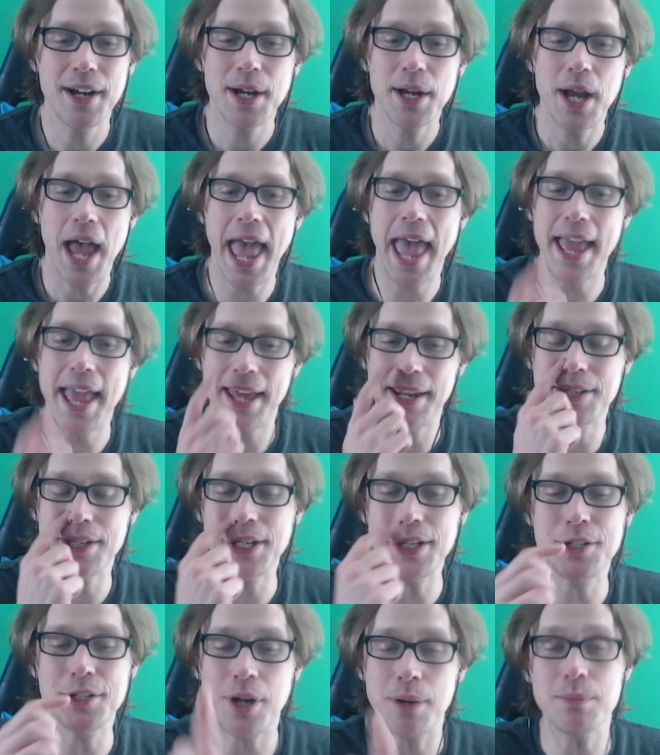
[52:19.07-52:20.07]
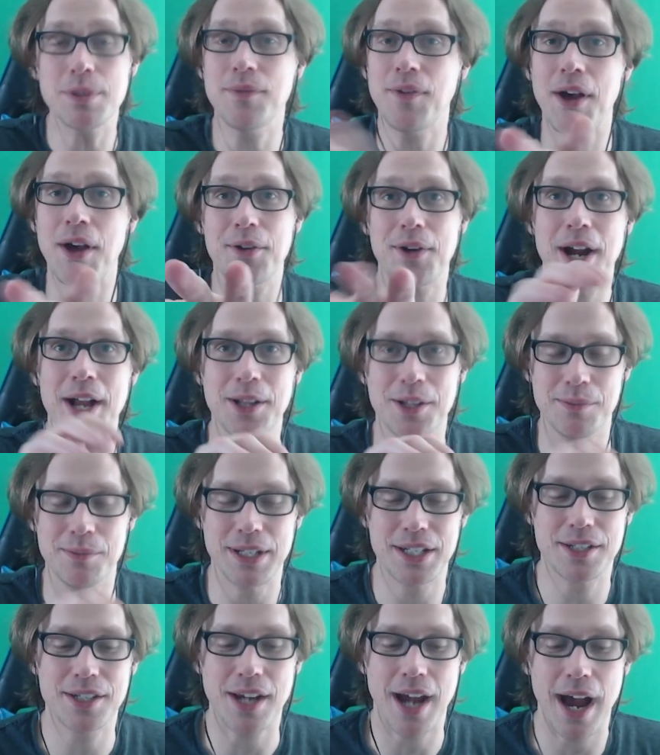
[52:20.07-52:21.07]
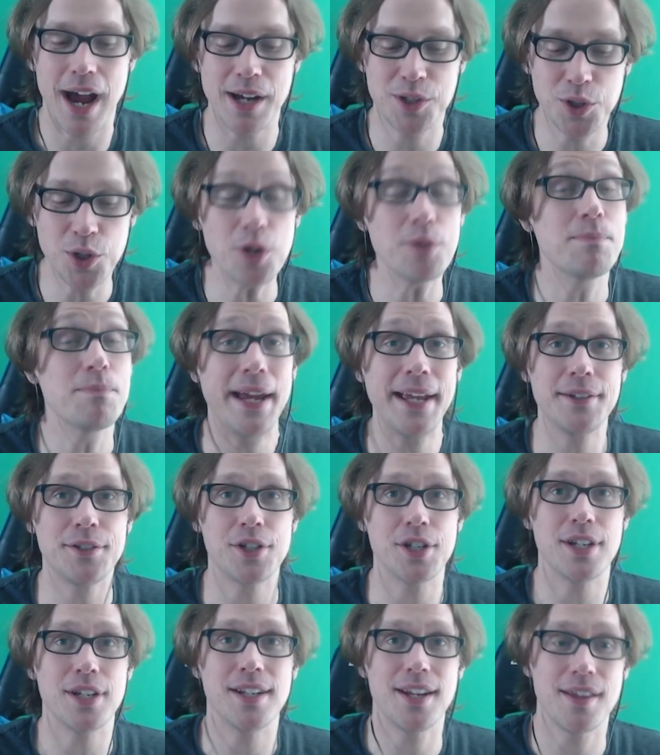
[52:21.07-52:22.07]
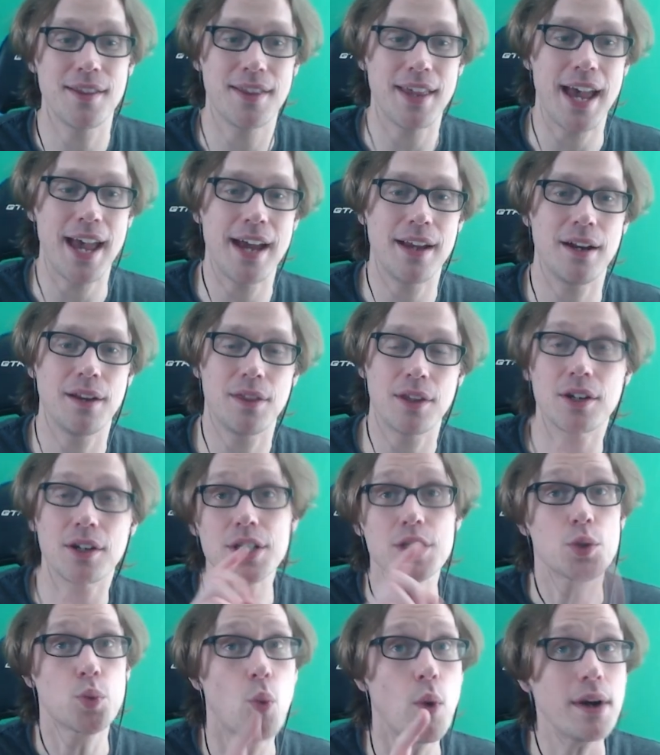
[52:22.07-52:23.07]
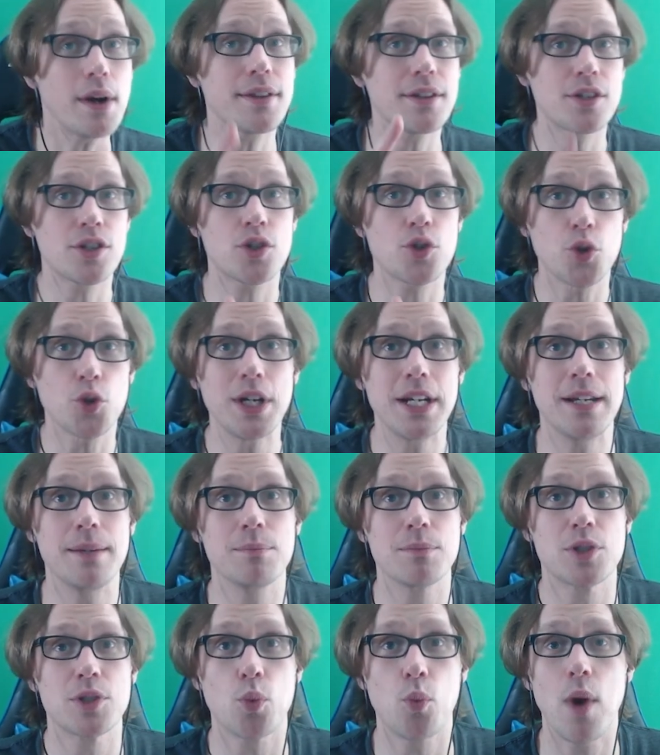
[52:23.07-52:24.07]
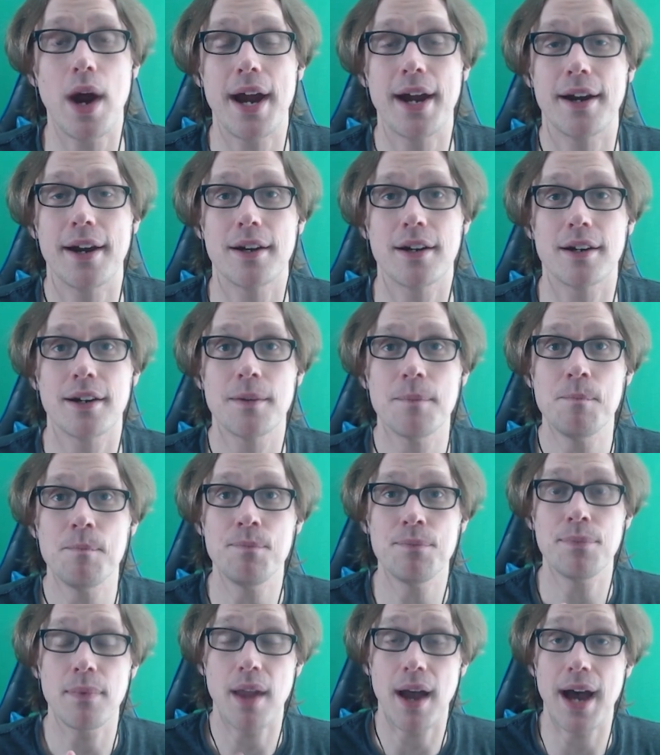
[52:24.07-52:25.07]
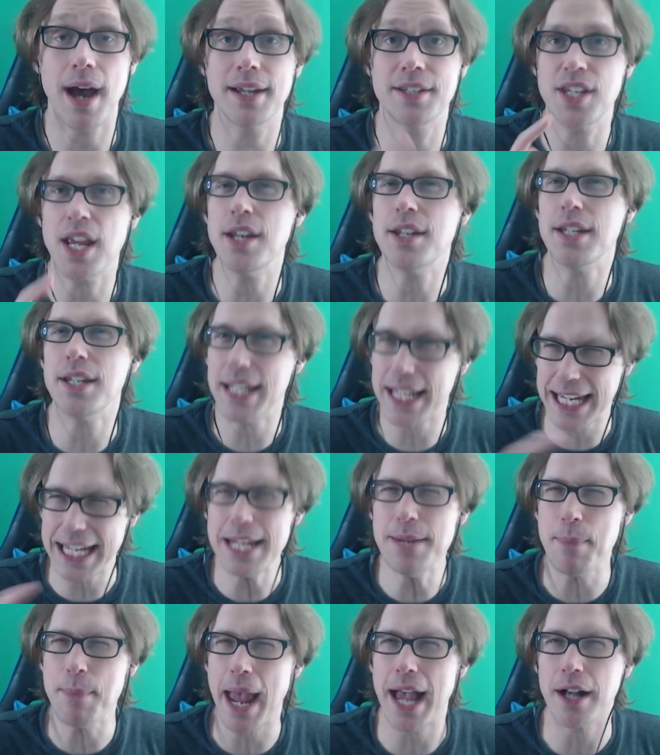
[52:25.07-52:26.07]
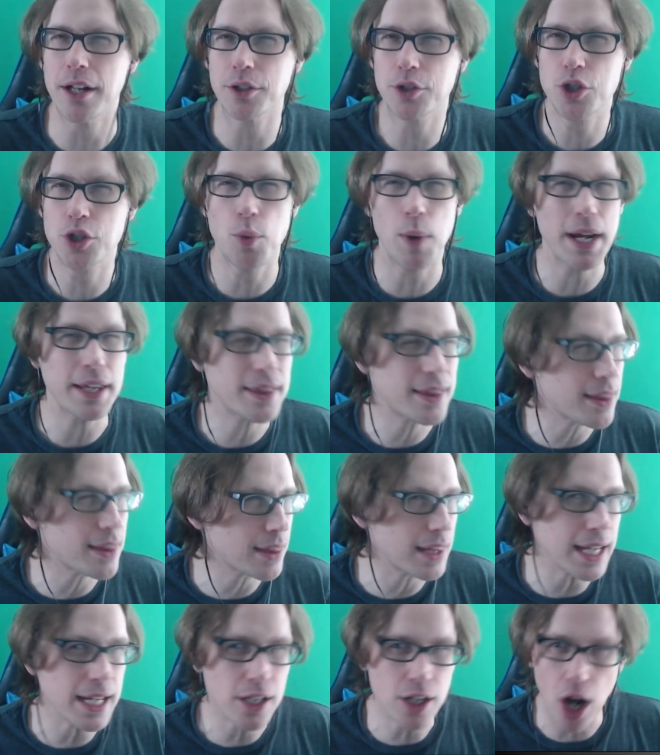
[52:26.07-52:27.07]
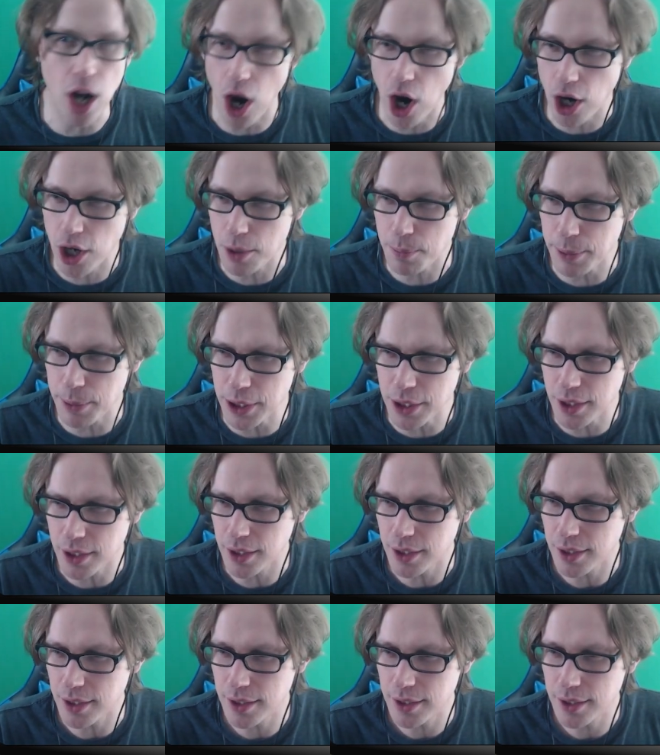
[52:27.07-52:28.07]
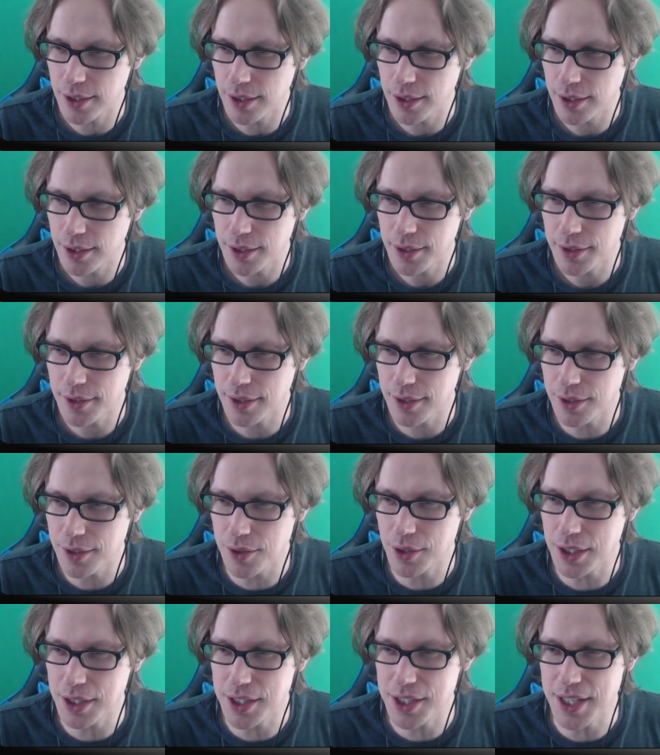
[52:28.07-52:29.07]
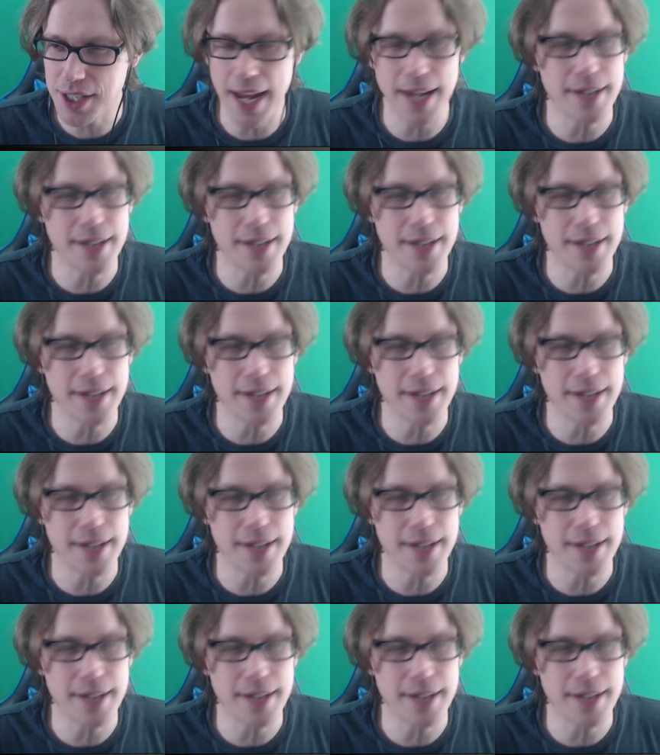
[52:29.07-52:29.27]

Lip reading: And in terms of other elements, I should mention that there is one of the streams where I send an email to, I think, Harbor. You could send.